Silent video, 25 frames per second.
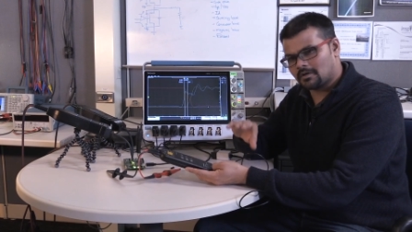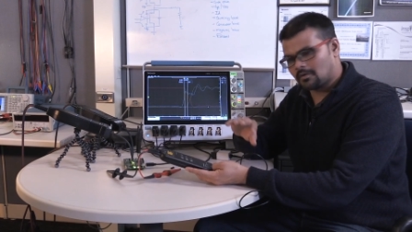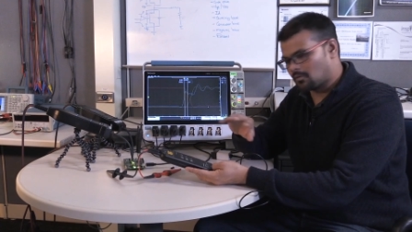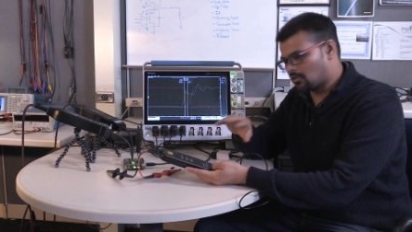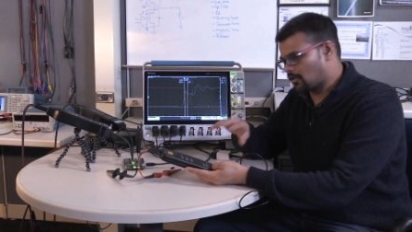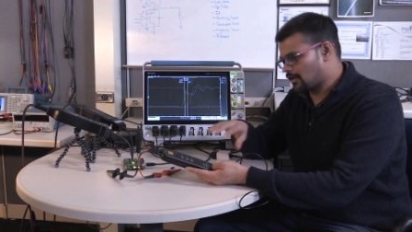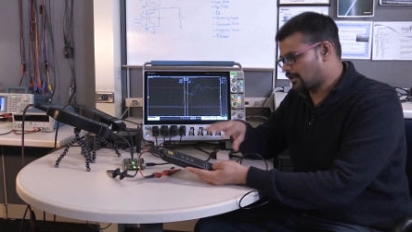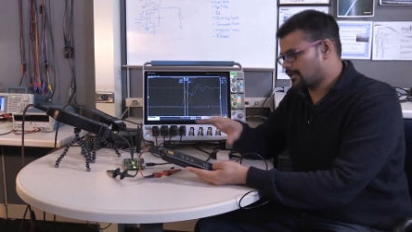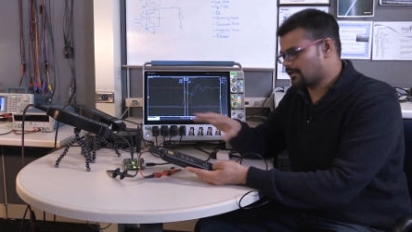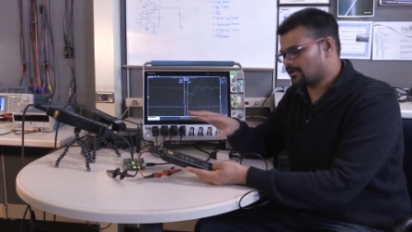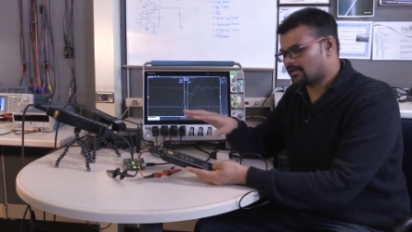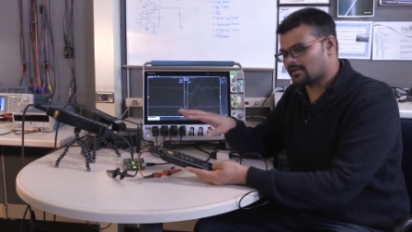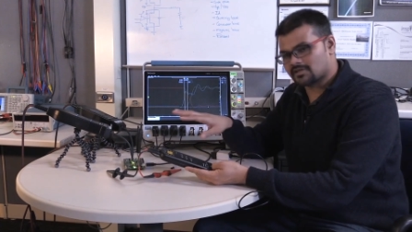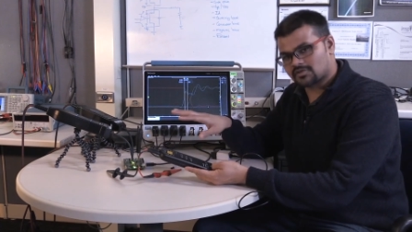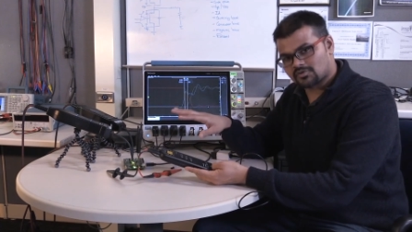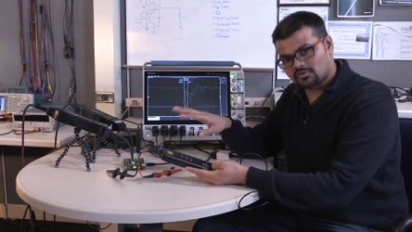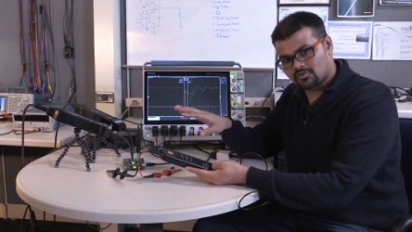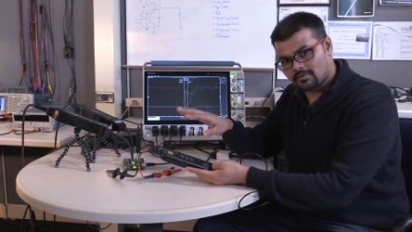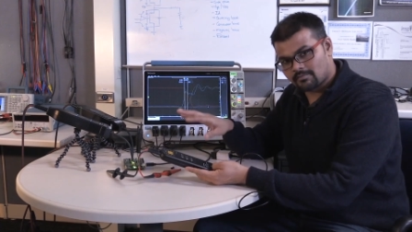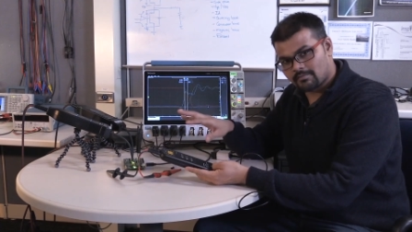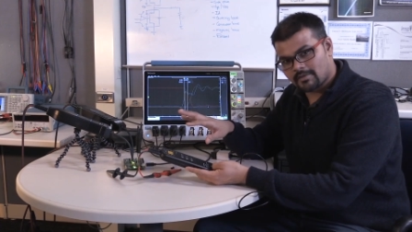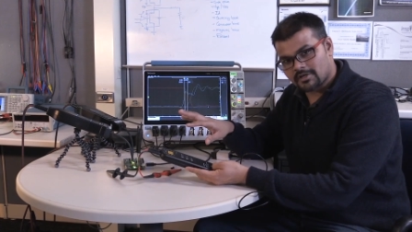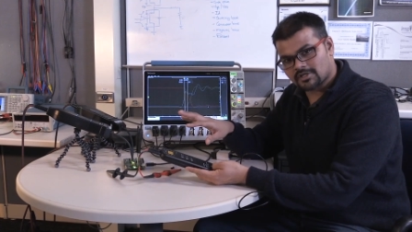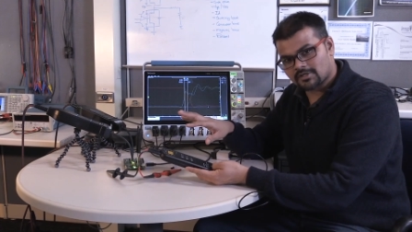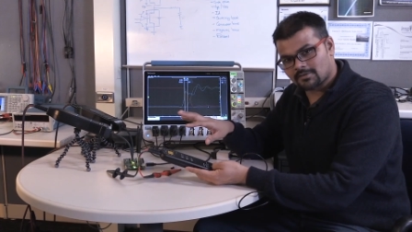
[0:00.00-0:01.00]
what it does
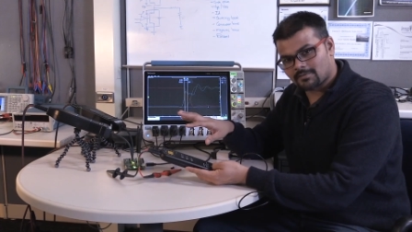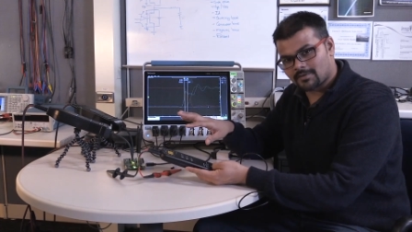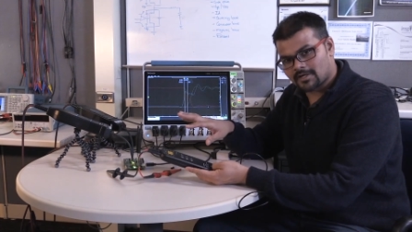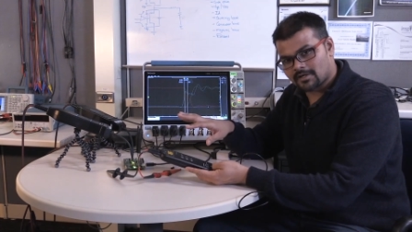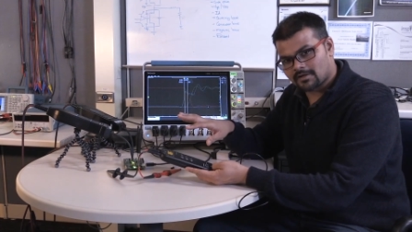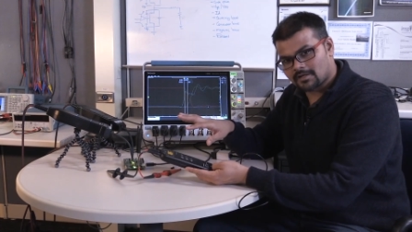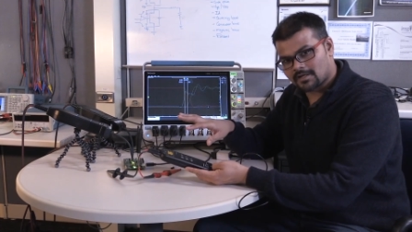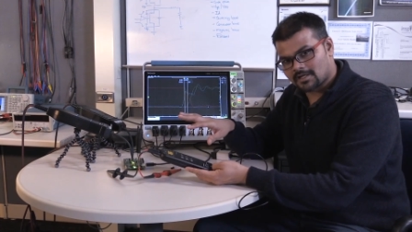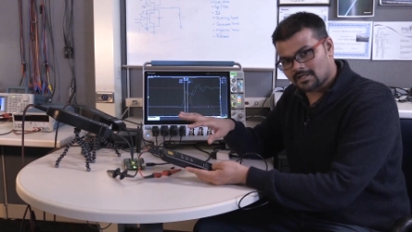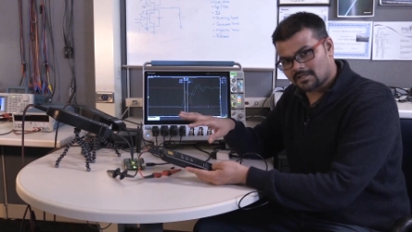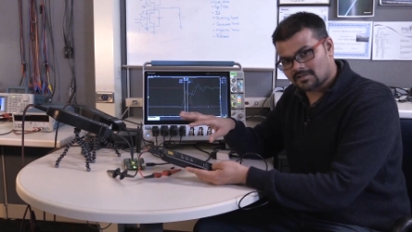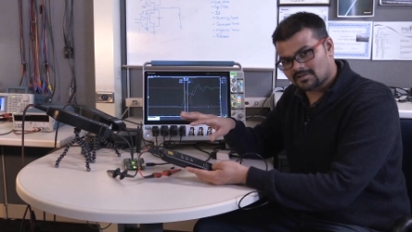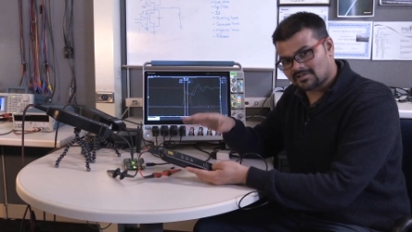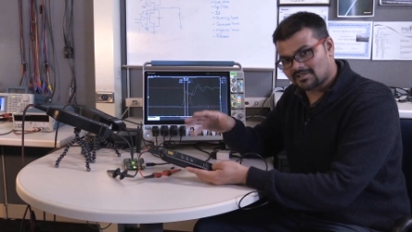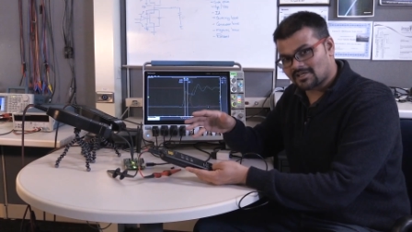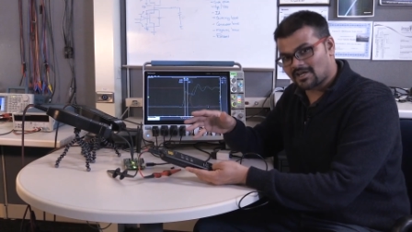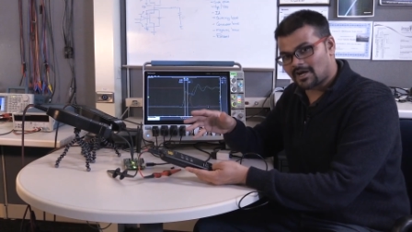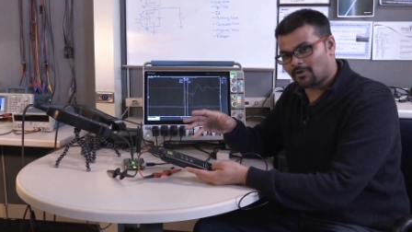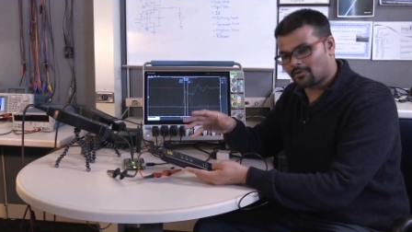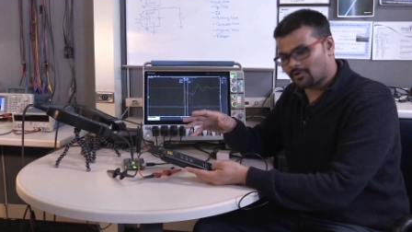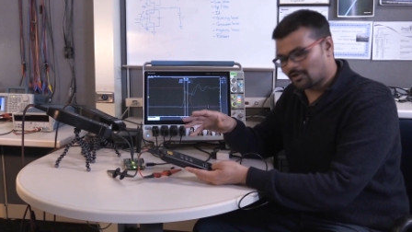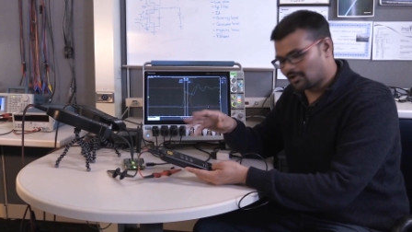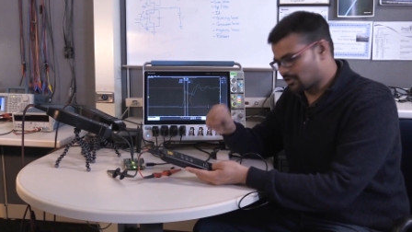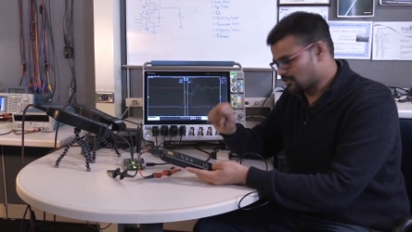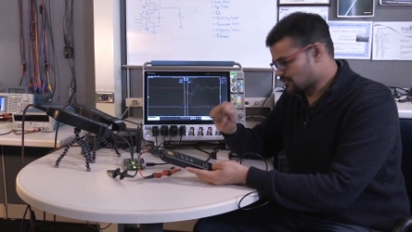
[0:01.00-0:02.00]
to a measurement and see
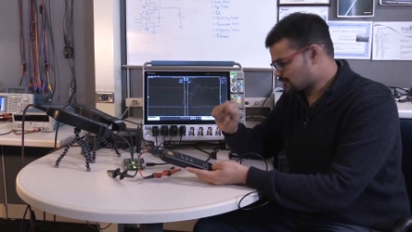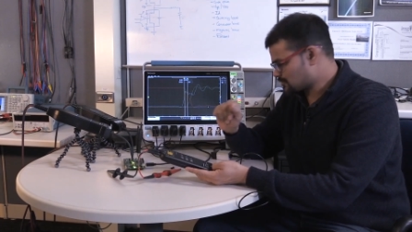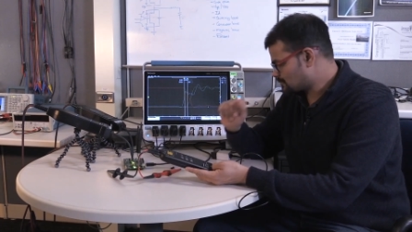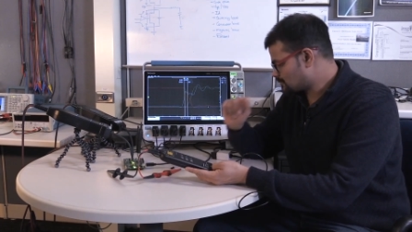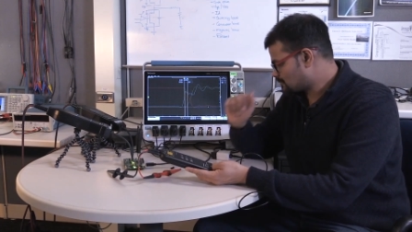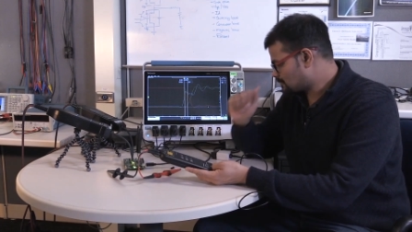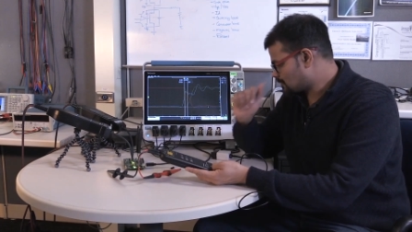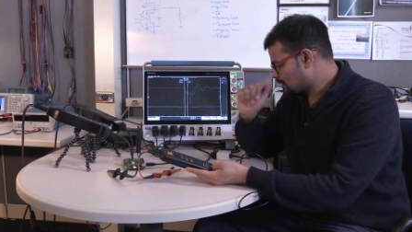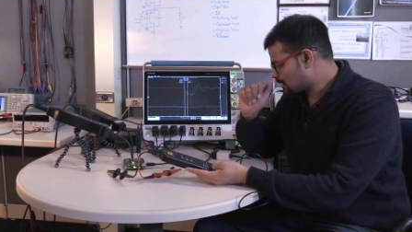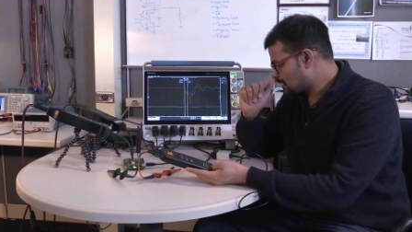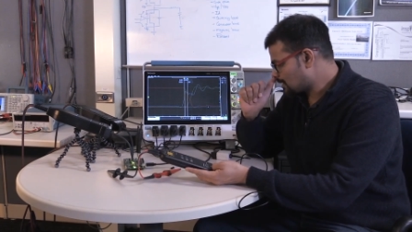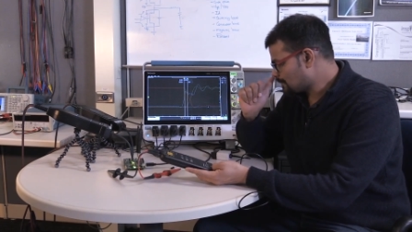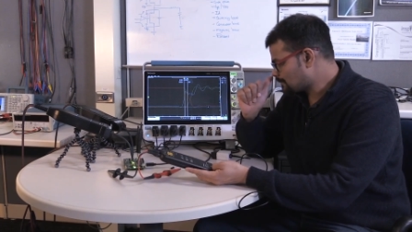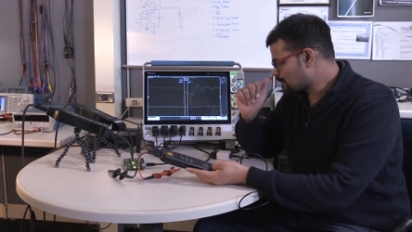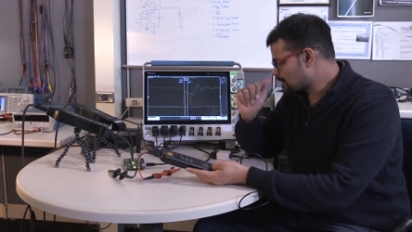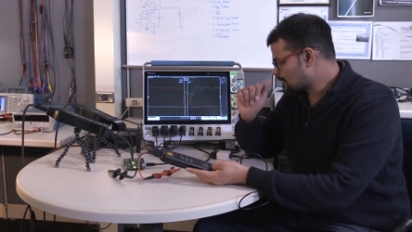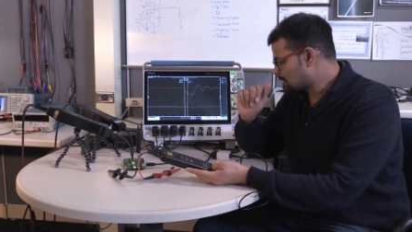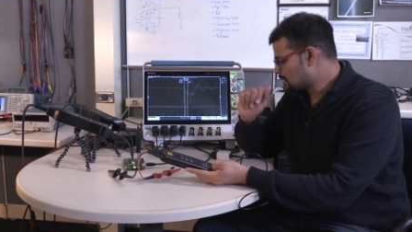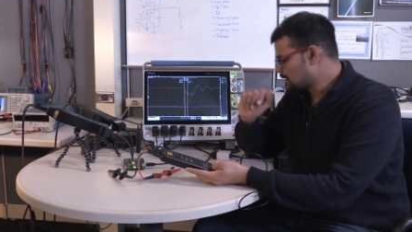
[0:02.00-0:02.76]
how it looks, okay?